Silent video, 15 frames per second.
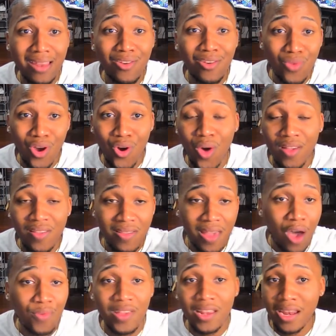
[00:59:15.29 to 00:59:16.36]
you know,
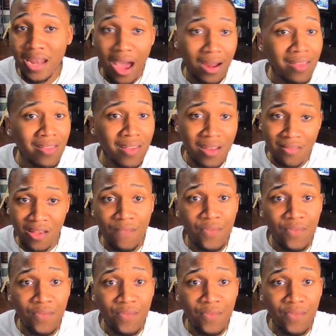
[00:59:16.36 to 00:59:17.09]
assaulted and all this other stuff.